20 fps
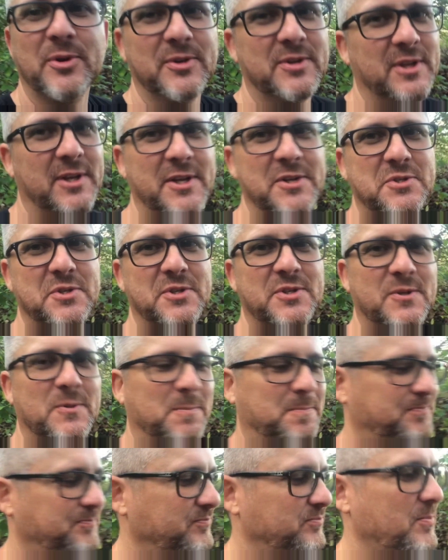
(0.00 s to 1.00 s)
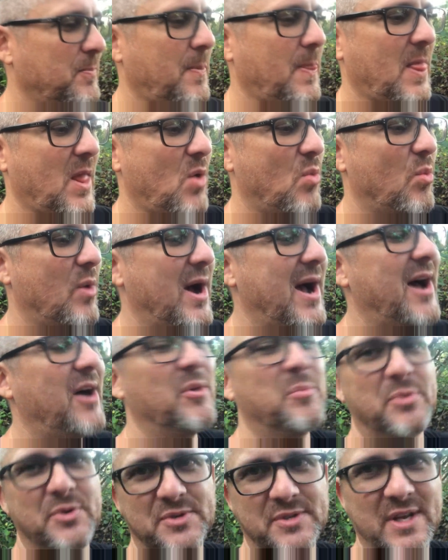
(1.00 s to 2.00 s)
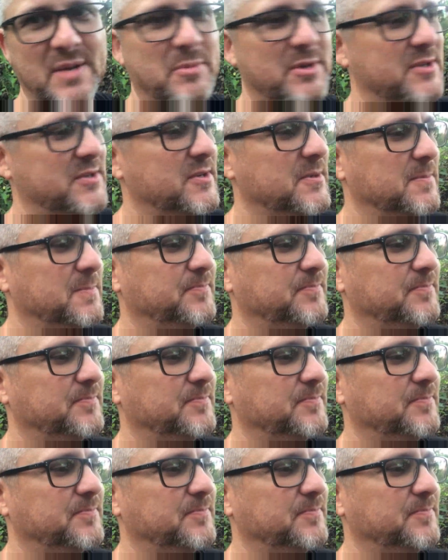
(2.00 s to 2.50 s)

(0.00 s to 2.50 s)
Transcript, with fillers: and delicious wild persimmons.